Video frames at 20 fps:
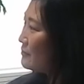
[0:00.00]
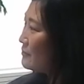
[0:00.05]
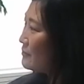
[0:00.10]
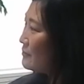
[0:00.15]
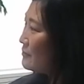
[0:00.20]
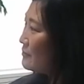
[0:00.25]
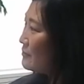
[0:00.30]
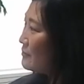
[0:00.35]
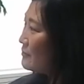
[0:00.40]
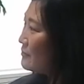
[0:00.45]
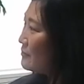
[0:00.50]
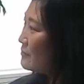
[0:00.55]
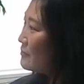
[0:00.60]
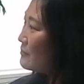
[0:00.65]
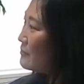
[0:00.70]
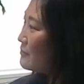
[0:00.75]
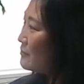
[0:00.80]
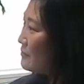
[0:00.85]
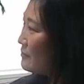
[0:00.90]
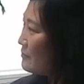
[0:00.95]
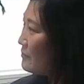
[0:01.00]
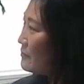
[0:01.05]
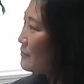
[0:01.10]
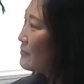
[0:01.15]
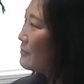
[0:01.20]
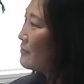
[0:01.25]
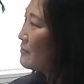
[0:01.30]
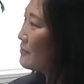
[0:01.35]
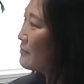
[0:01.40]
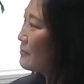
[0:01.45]

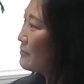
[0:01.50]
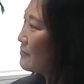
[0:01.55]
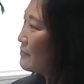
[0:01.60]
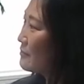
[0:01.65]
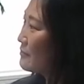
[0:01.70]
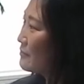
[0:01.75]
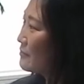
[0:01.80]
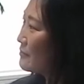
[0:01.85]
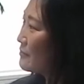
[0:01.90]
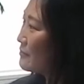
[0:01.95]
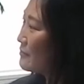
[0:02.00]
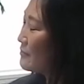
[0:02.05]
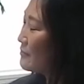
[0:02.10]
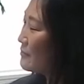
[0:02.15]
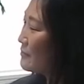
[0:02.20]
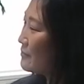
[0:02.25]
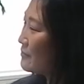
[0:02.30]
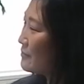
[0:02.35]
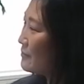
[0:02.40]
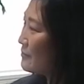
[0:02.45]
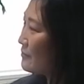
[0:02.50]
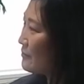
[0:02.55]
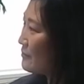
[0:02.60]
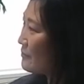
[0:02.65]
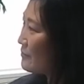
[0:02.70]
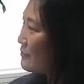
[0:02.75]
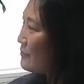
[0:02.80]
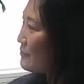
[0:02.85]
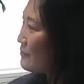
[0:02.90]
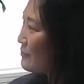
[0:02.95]

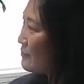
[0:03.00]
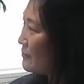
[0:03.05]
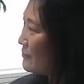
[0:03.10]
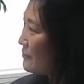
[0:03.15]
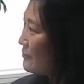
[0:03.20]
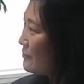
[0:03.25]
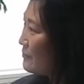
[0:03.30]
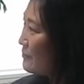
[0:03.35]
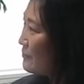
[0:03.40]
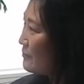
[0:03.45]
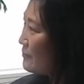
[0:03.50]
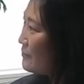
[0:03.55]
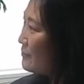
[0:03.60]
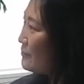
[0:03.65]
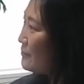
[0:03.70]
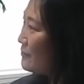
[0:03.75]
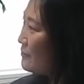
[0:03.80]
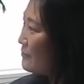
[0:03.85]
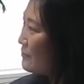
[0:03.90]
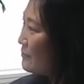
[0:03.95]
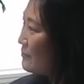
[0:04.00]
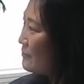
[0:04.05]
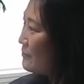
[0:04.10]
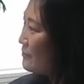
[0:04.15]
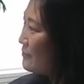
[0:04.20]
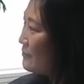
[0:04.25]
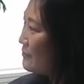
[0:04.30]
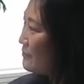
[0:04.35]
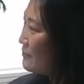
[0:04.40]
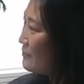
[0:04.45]

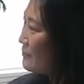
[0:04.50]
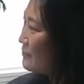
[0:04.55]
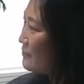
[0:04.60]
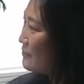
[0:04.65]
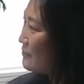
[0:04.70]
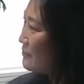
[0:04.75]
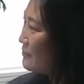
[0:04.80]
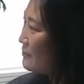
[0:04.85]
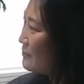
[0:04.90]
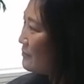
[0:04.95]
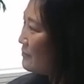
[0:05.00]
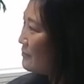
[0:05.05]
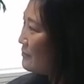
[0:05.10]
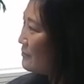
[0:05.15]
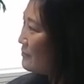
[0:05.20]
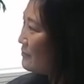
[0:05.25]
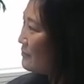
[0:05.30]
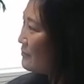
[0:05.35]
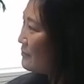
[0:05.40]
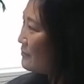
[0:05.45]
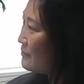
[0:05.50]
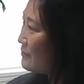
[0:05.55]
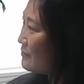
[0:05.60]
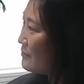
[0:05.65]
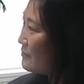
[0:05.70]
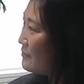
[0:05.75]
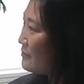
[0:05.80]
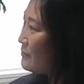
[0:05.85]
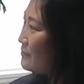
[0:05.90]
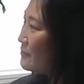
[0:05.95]

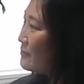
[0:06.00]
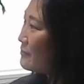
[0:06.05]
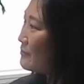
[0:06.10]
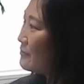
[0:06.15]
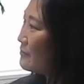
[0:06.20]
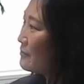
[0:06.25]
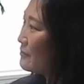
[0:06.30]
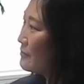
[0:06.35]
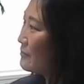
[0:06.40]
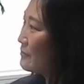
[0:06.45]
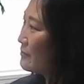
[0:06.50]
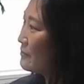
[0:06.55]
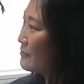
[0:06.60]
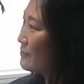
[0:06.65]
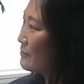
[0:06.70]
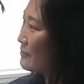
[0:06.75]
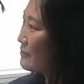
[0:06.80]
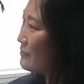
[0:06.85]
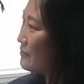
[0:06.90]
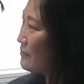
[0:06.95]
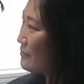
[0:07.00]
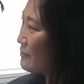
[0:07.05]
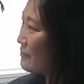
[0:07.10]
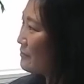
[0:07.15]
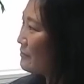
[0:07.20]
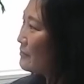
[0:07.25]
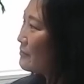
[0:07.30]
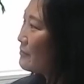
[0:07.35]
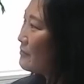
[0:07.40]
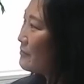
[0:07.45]

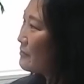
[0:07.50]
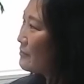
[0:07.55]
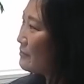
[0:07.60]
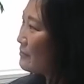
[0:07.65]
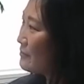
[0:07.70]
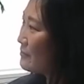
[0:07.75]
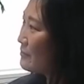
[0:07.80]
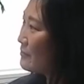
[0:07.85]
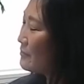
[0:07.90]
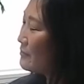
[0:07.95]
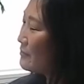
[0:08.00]
The person shown says nothing.